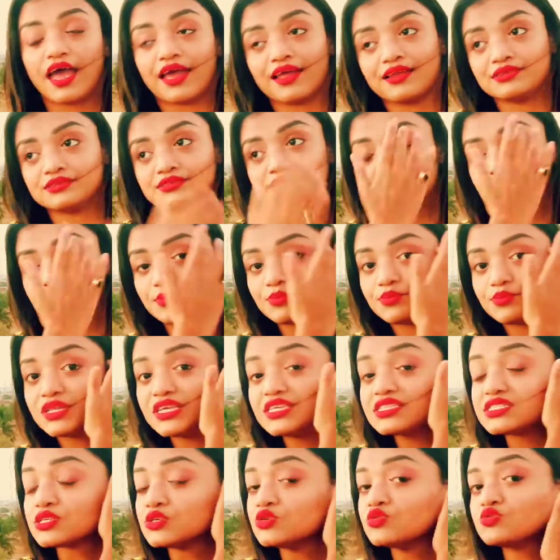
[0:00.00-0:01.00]

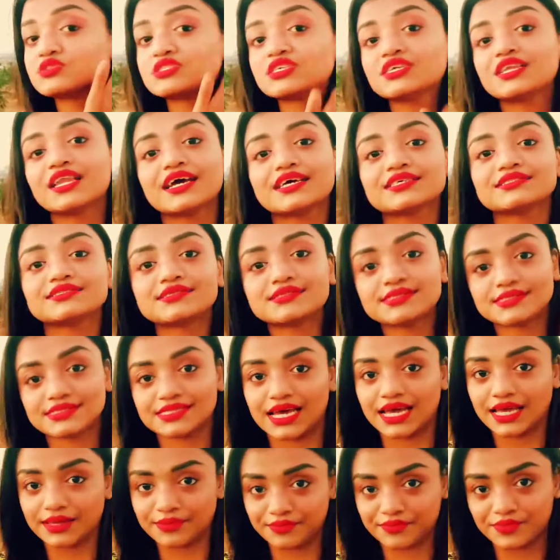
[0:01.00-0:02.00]
And please utilize
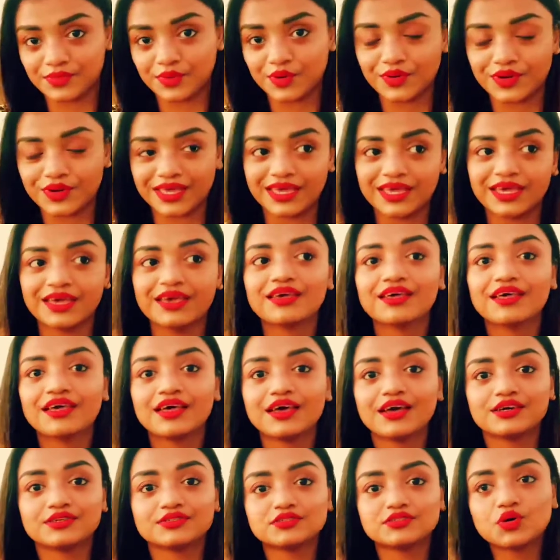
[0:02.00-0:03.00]
this time,
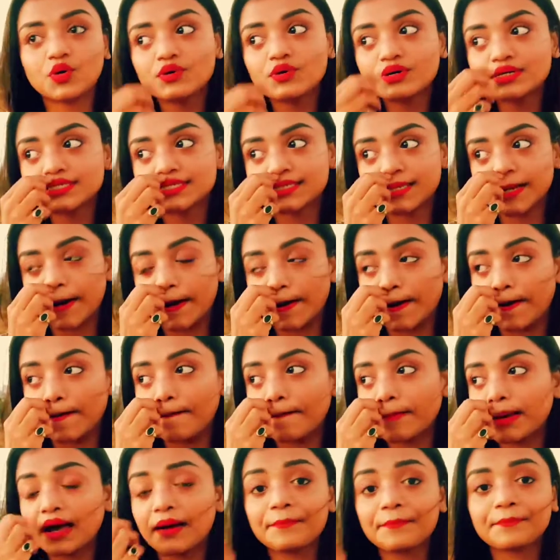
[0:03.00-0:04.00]
okay? Don't
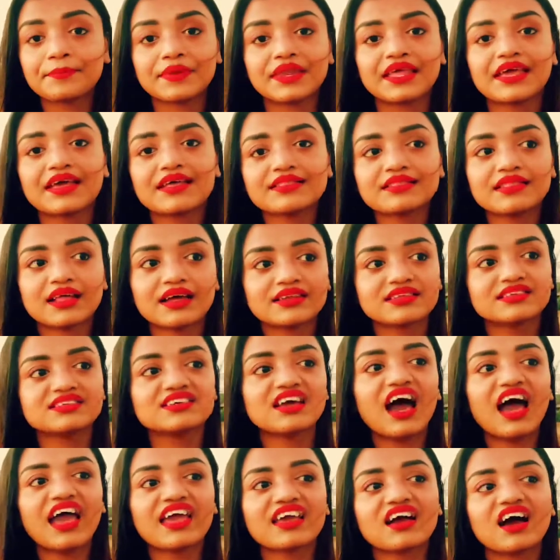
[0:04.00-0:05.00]
complain
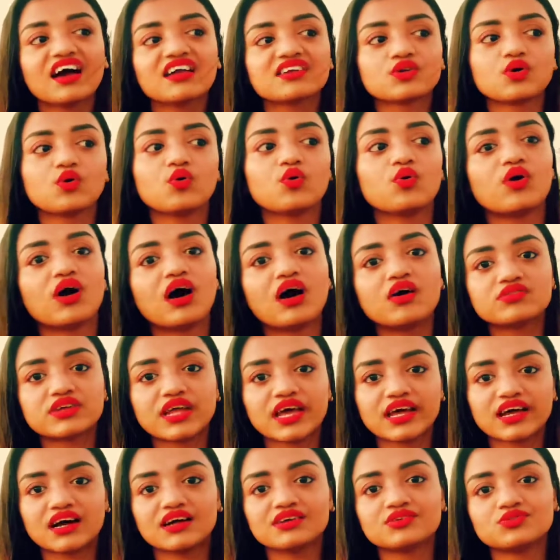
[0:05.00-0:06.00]
that, yeah, I can't go
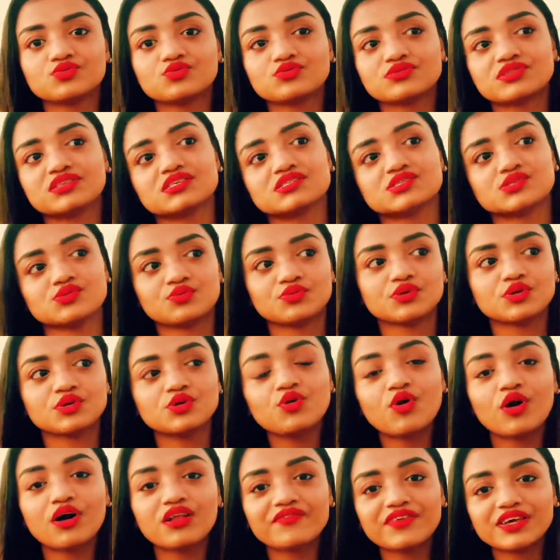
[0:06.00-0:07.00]
out, I can't do this.
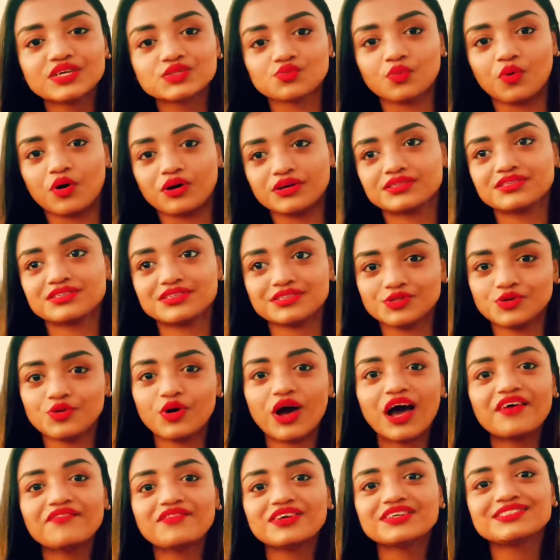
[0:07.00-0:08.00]
You always
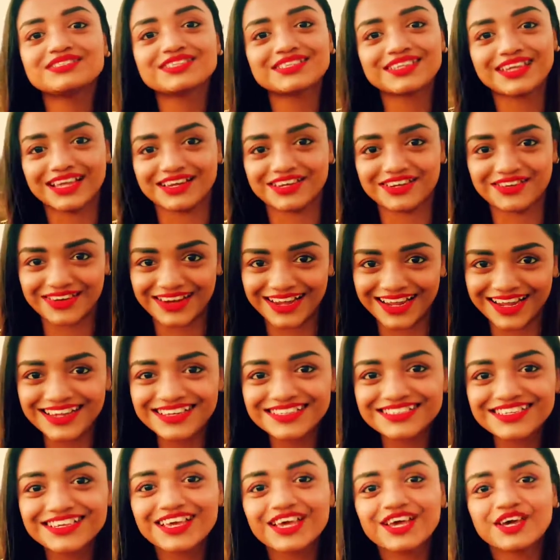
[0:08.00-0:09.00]
wanted. You have internet,
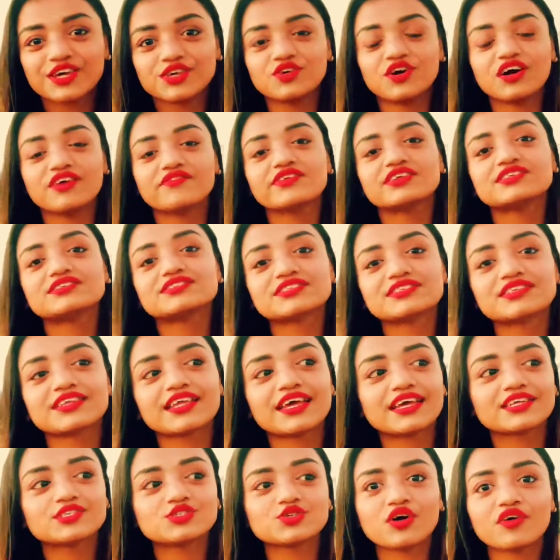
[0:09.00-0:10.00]
right? You have
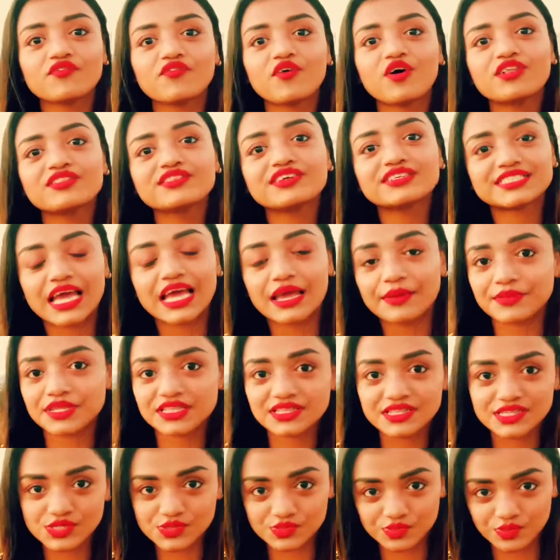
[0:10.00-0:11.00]
internet, you have all the
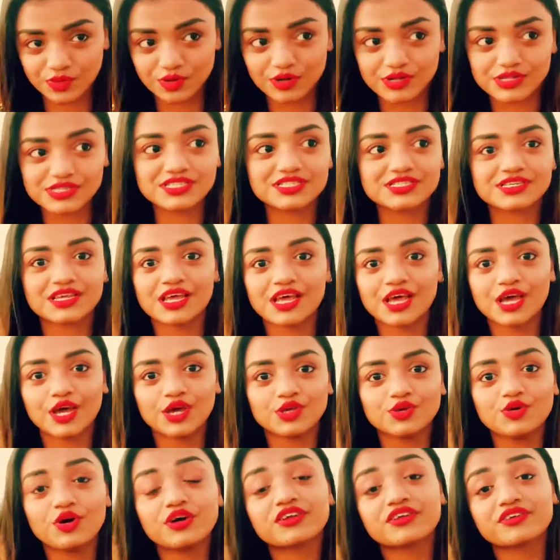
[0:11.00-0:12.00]
time in this world.
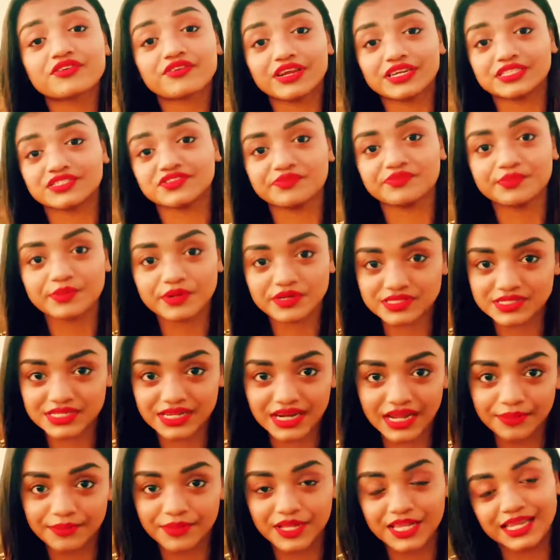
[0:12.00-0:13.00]
You're a creative
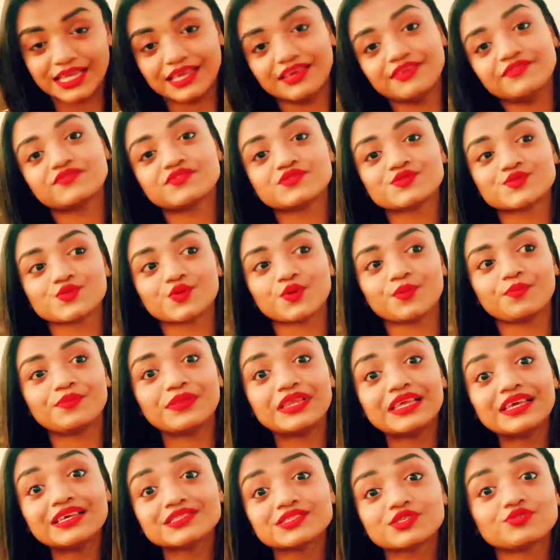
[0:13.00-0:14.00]
person, I believe.
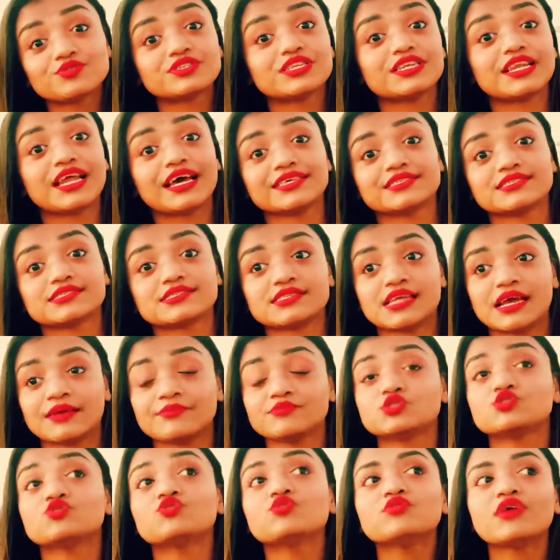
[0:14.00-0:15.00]
So please utilize this
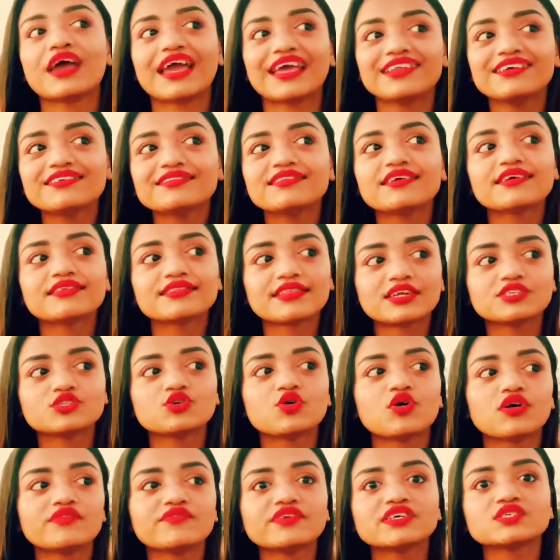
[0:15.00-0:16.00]
time. Do anything
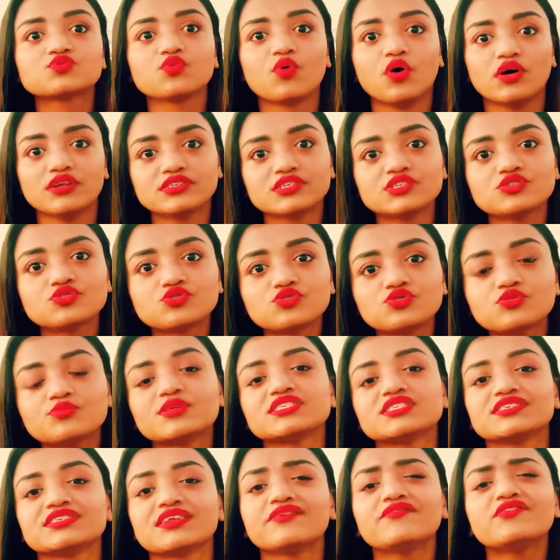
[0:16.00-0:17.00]
that you always wanted to
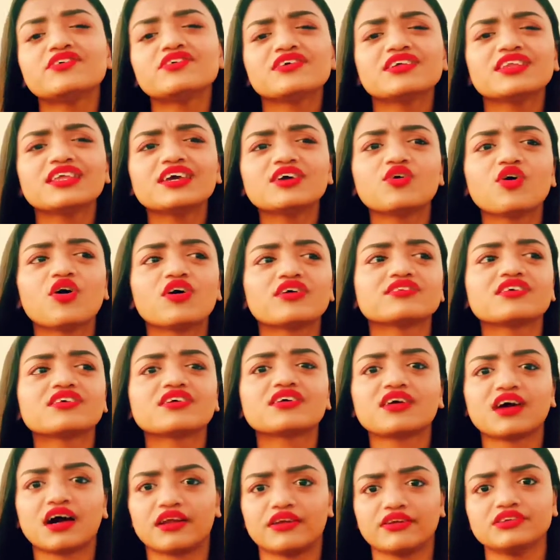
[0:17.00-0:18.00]
do but never really
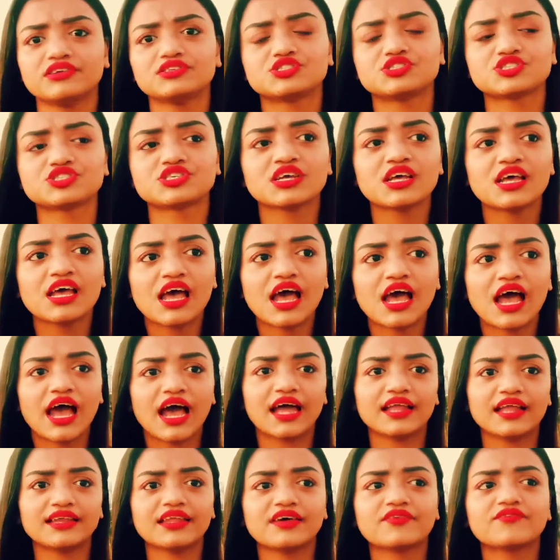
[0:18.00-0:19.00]
got the courage
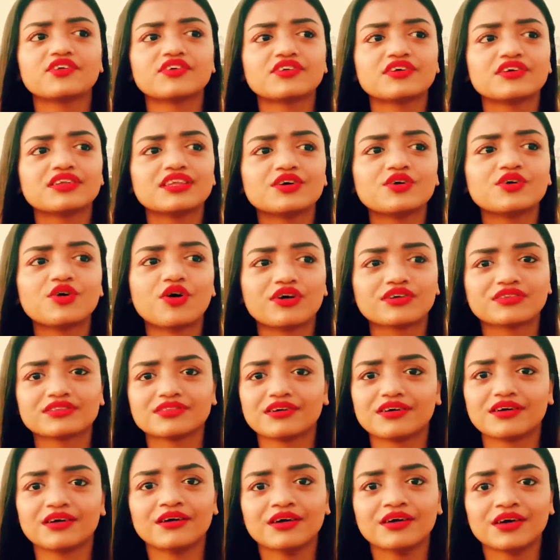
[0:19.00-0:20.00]
and never really
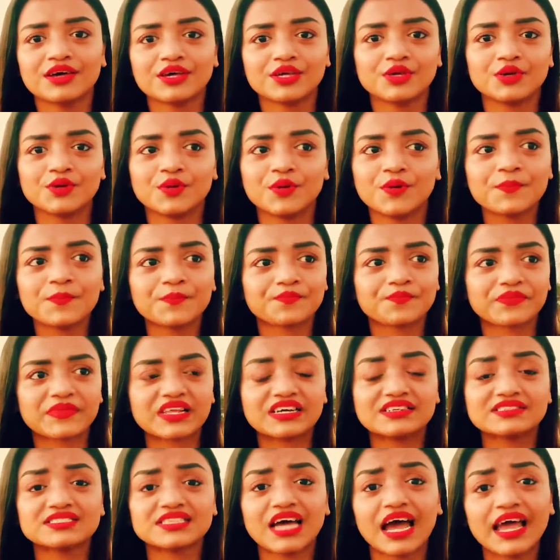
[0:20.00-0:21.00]
got the, you know,
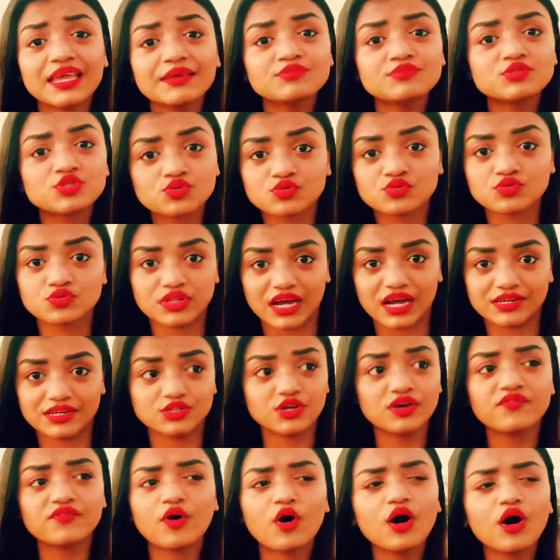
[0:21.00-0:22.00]
time to do
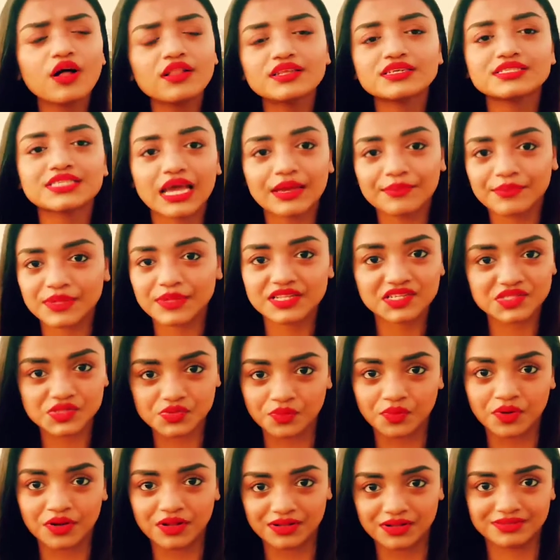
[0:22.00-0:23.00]
that. You have all the time in
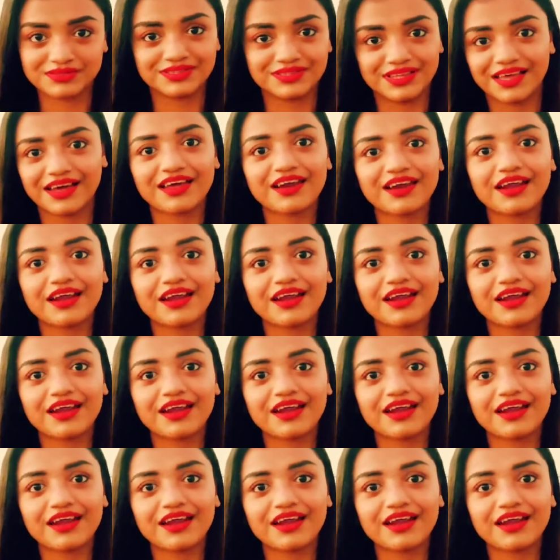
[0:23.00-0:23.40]
this world.